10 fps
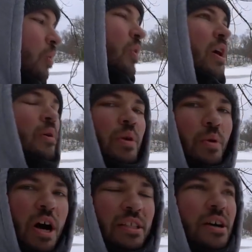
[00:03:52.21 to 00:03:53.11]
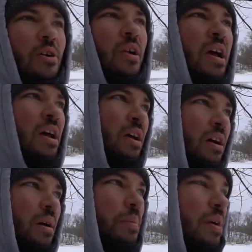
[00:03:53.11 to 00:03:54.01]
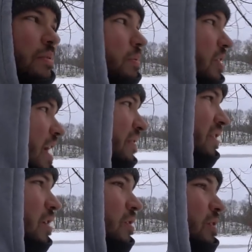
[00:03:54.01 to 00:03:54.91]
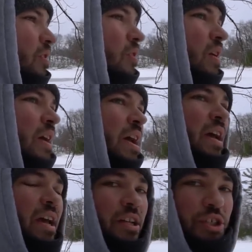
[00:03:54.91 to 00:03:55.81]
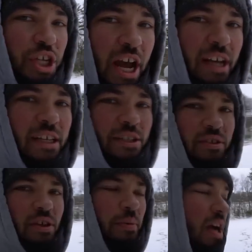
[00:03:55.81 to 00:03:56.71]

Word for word: where we walked out uh, probably about half an hour ago and checked as you can tell